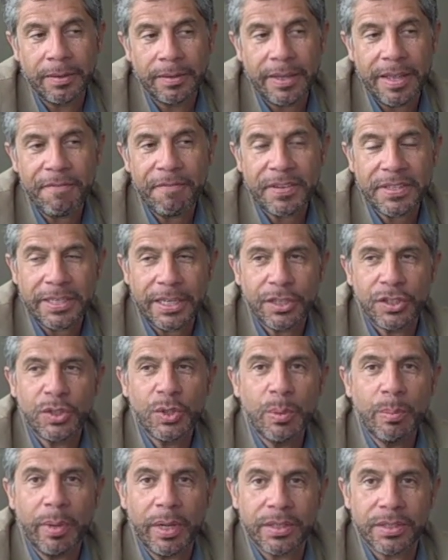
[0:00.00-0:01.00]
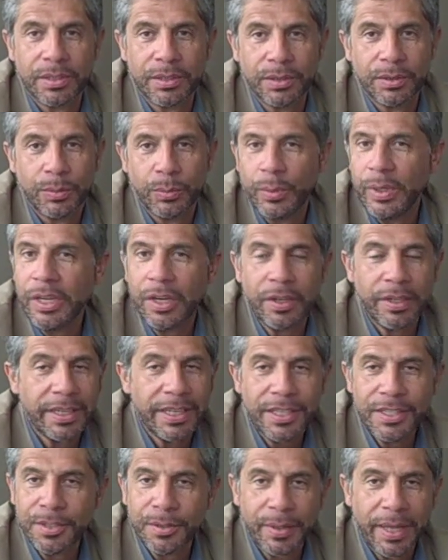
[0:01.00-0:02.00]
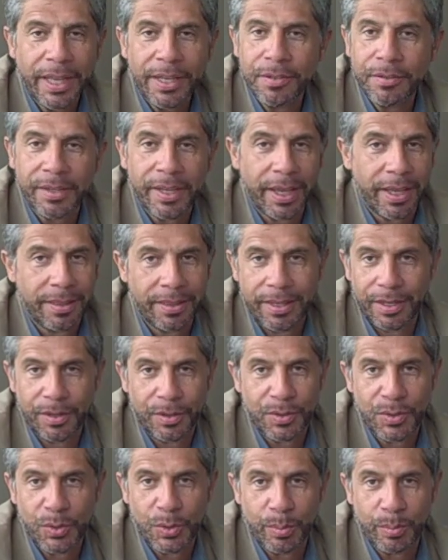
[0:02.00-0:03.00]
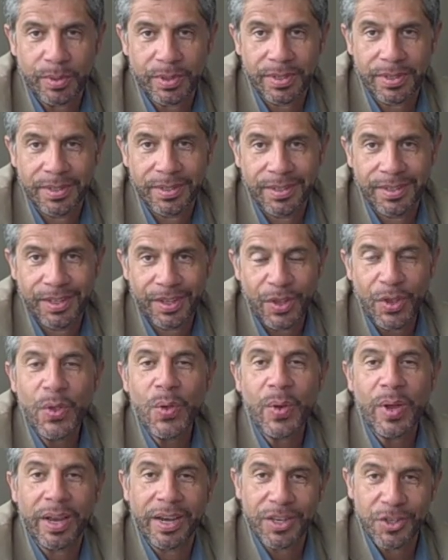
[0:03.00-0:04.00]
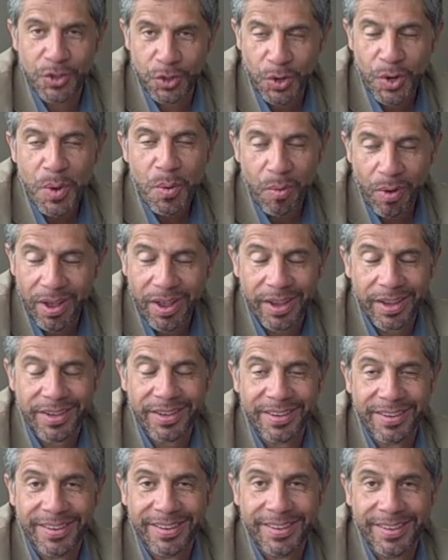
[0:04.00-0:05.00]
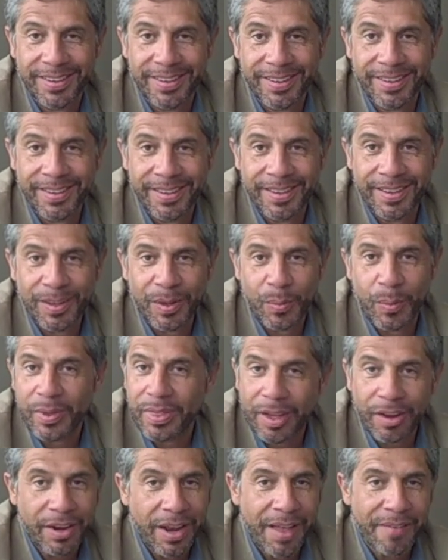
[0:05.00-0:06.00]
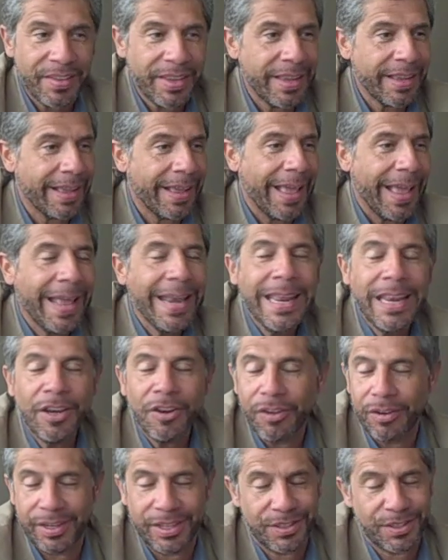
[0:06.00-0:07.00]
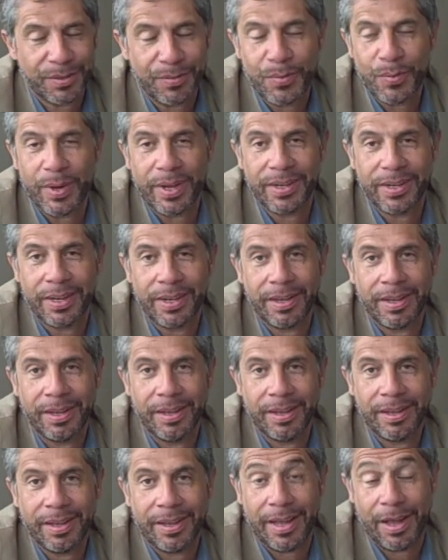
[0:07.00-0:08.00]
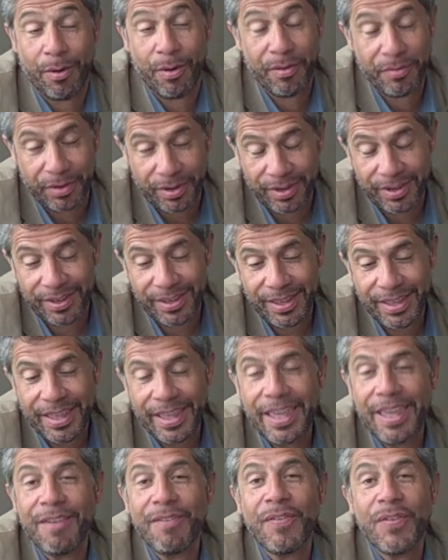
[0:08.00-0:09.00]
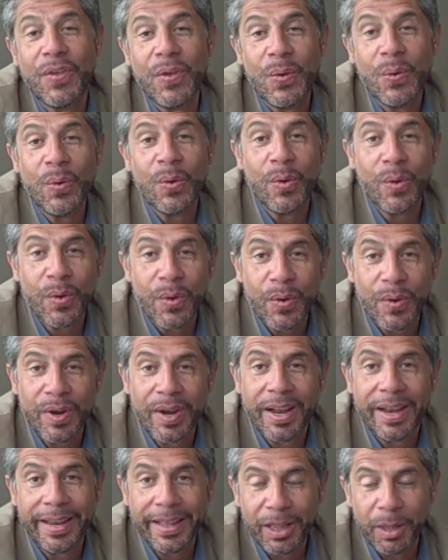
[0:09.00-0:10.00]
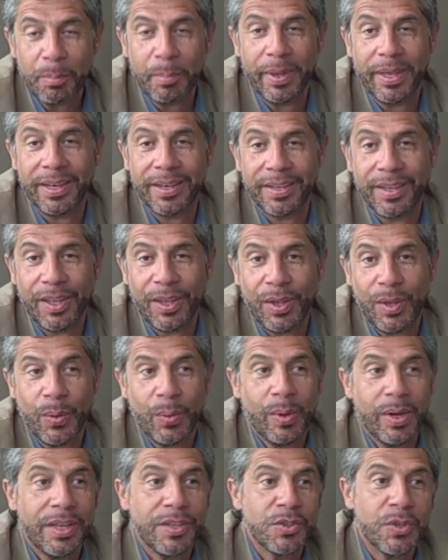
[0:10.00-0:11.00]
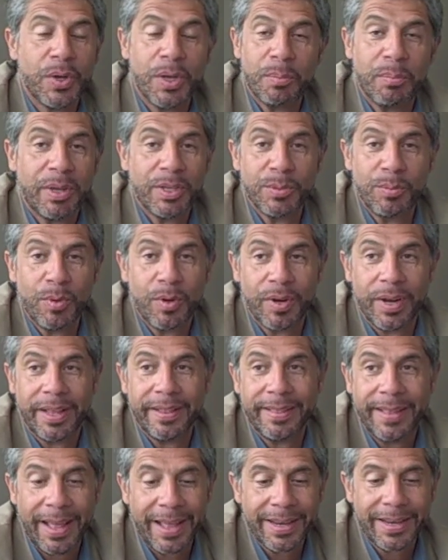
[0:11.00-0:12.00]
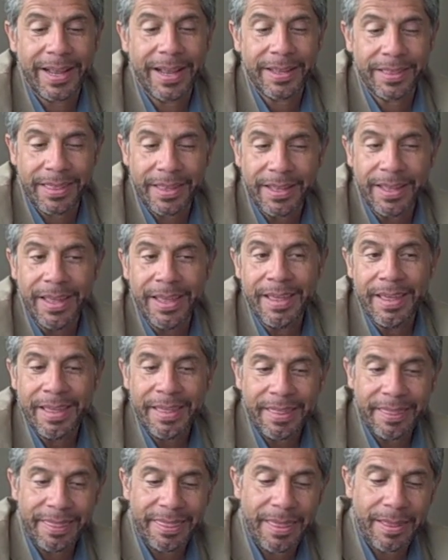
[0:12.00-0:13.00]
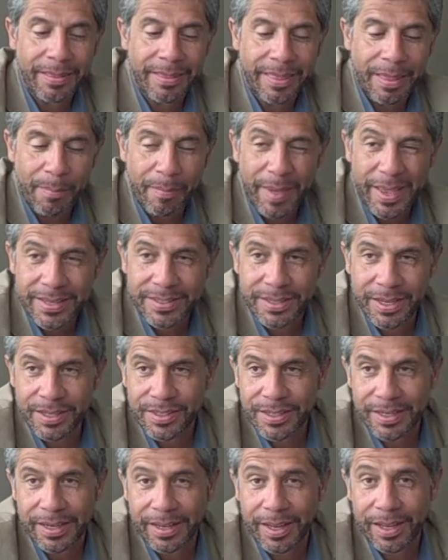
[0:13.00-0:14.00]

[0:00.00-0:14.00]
emphasized too much. We don't need to educate the consumer. You can enjoy wine without having any knowledge of wine. However, if you learn a little bit, you will enjoy it much more. And that, I think, the message,